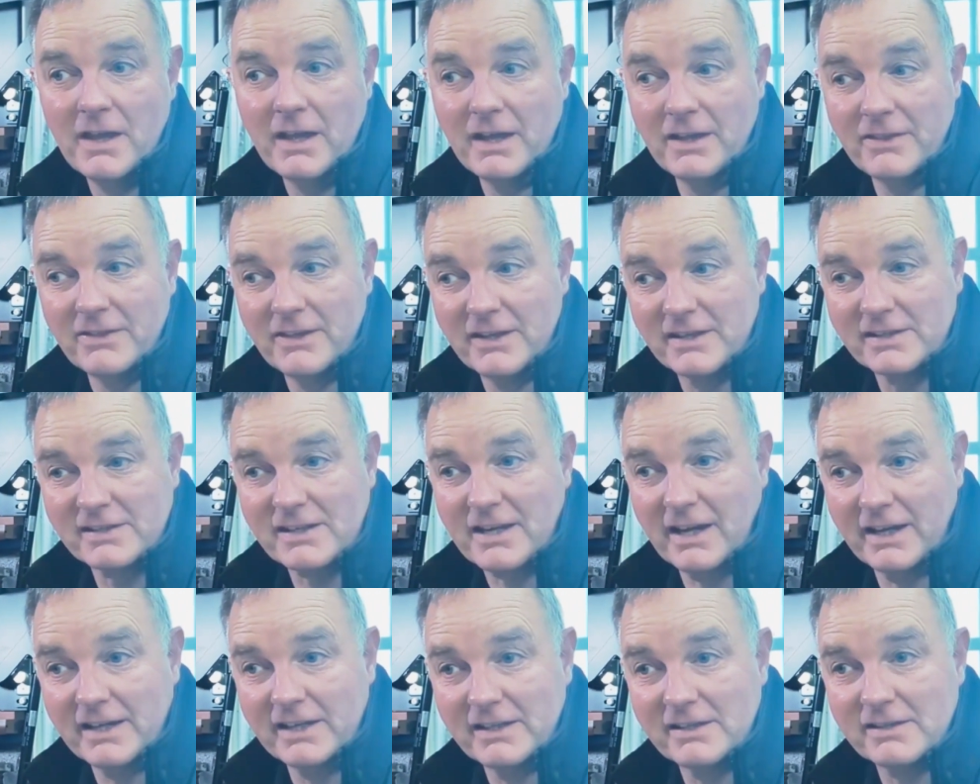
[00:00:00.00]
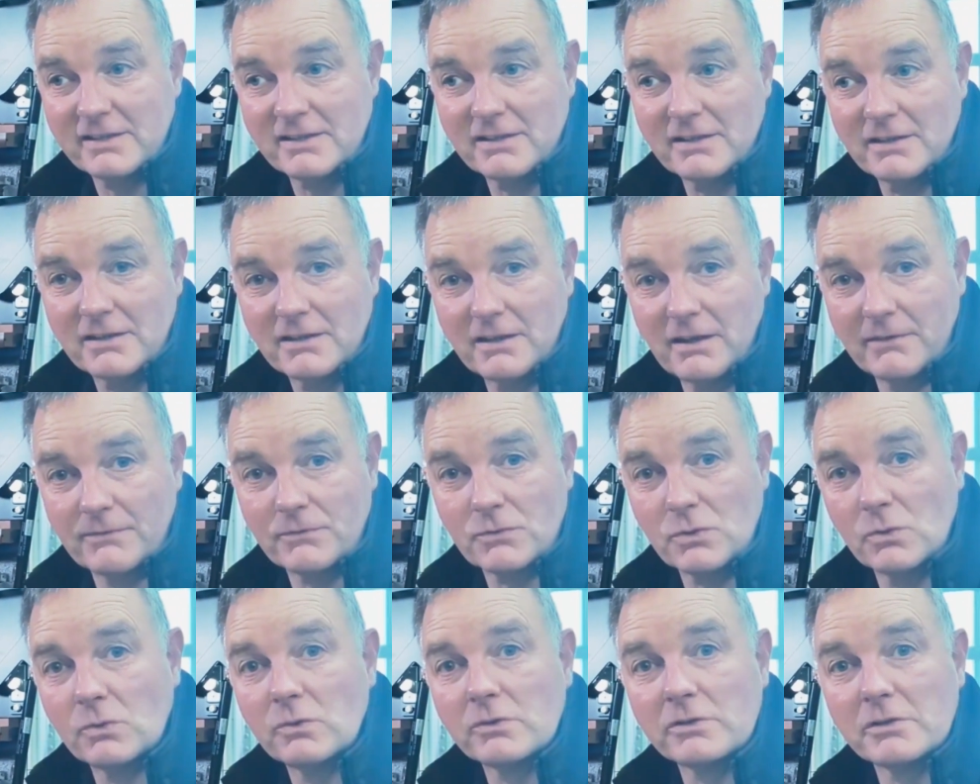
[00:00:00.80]
In this case, they've
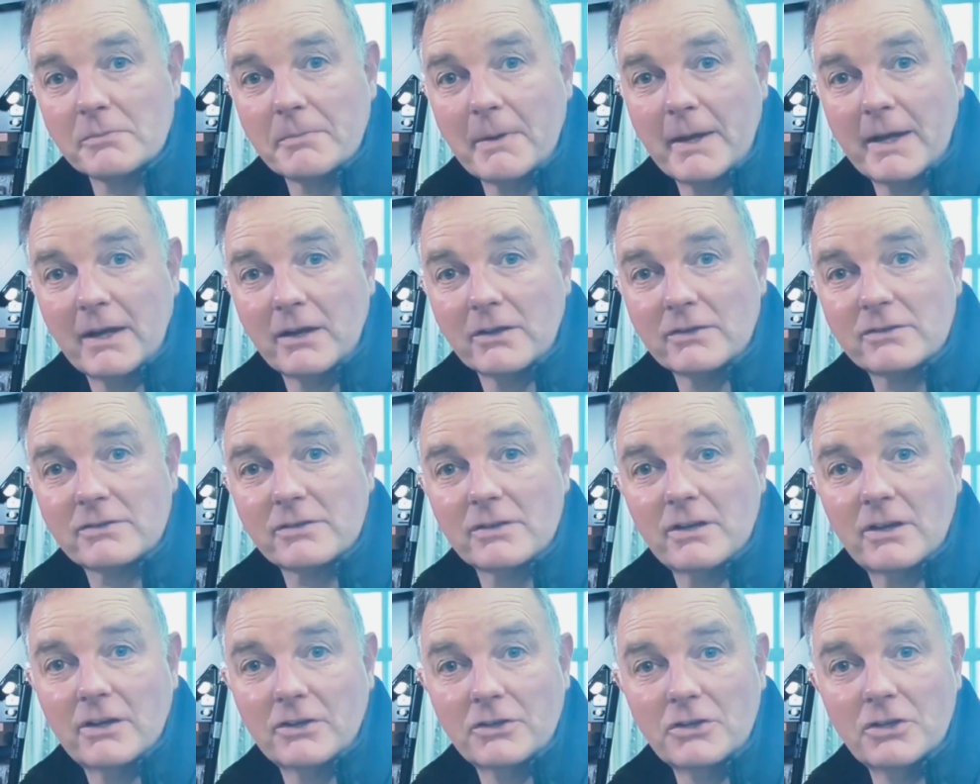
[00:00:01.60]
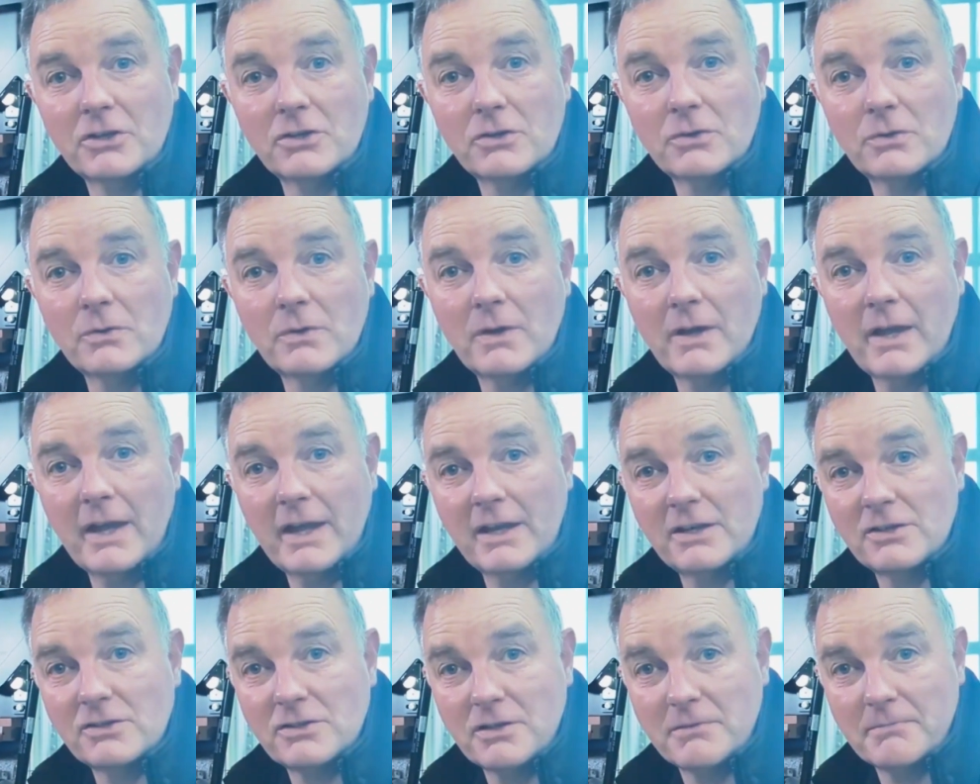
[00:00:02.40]
talked about a new
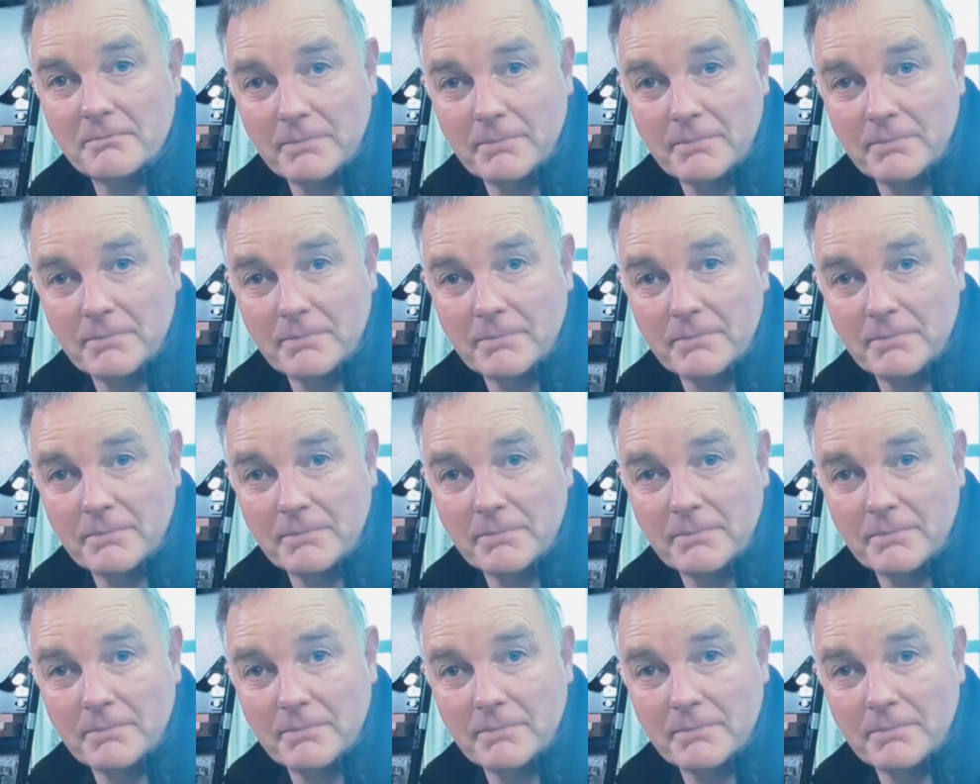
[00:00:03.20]
engine